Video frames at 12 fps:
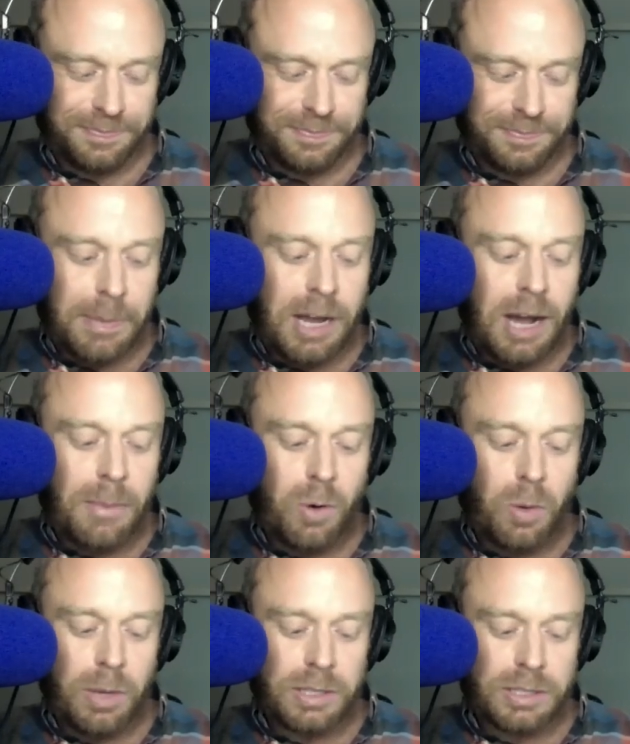They become
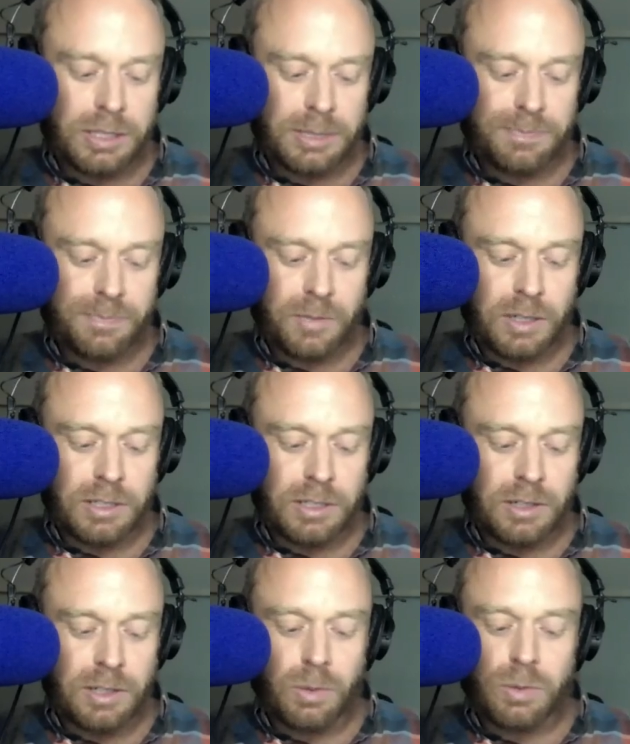almost, I don't
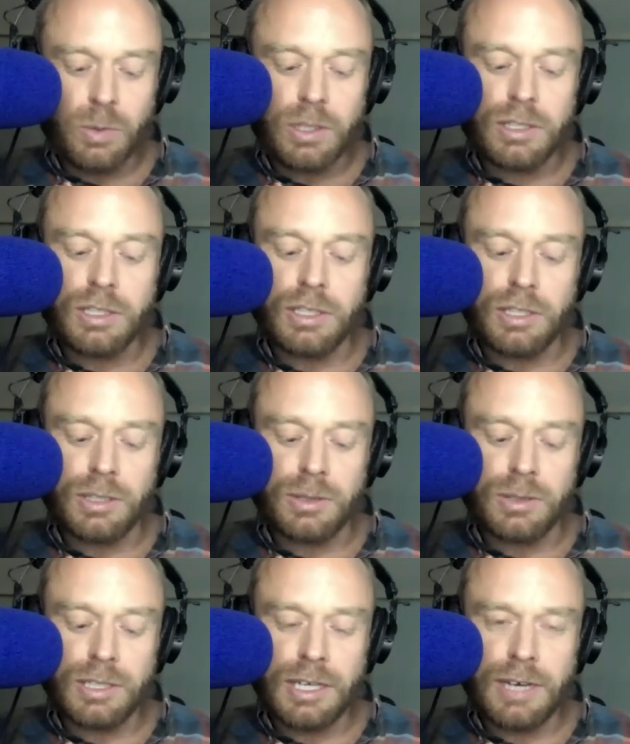know what word to
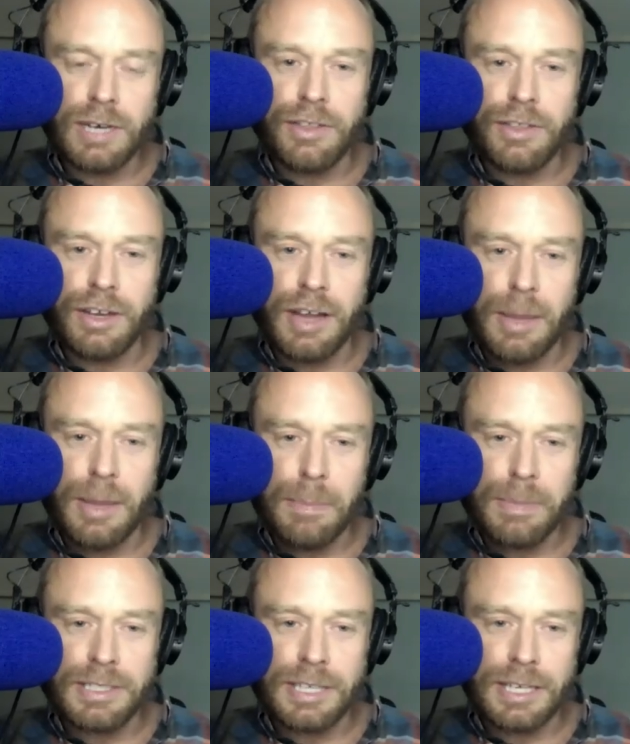use other than
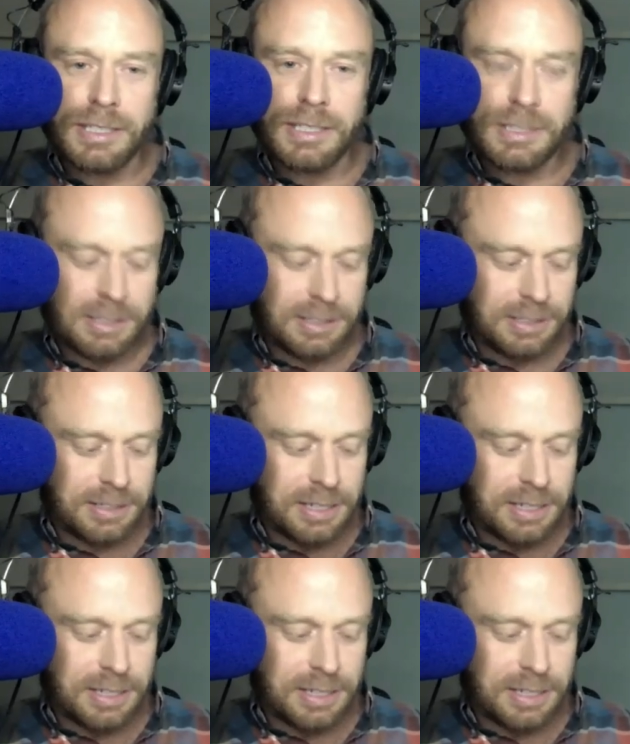possessed.